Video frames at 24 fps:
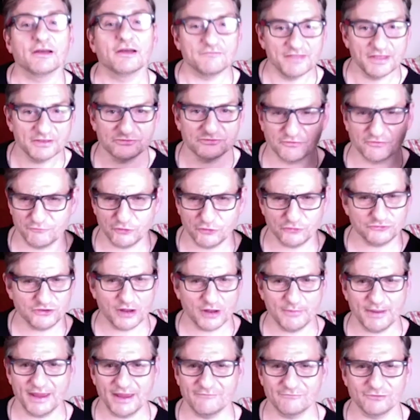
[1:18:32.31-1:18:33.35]
And that's the first
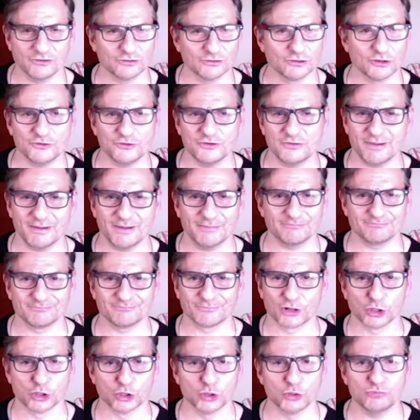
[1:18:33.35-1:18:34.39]
time I ever learned about
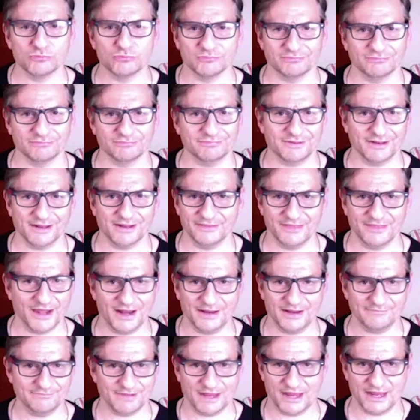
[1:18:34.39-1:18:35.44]
gluten,
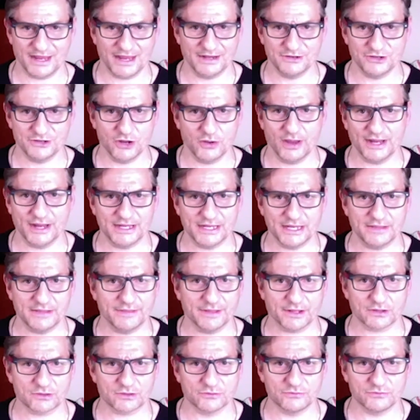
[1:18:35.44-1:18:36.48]
that I had no idea
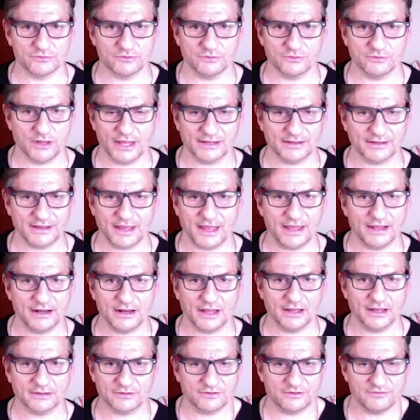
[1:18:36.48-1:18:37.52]
that gluten, like
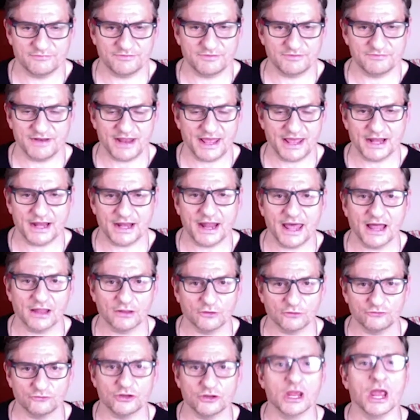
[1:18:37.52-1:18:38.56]
I could have even had an
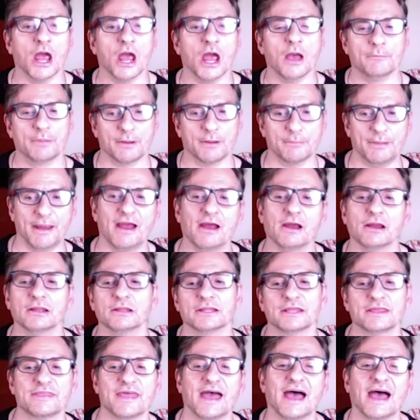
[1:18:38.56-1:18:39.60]
allergy. But
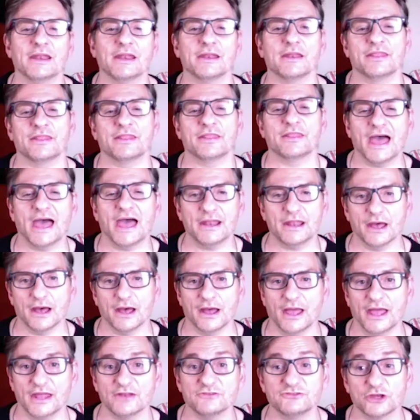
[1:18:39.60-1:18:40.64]
apparently that
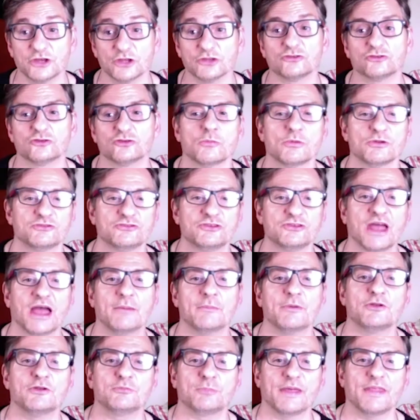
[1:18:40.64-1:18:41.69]
had done so much
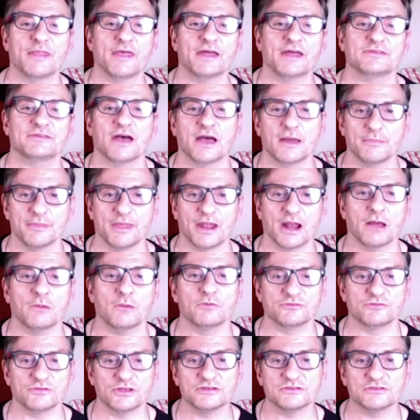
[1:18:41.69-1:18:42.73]
damage by that time that I
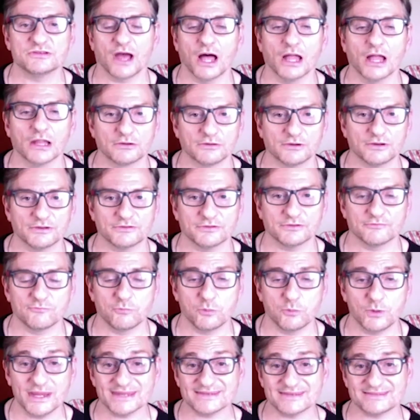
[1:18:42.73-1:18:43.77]
was intolerant of
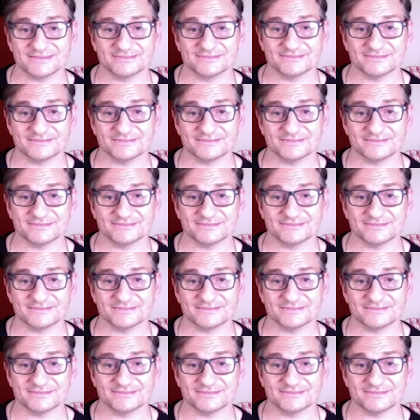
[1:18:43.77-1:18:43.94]
wheat.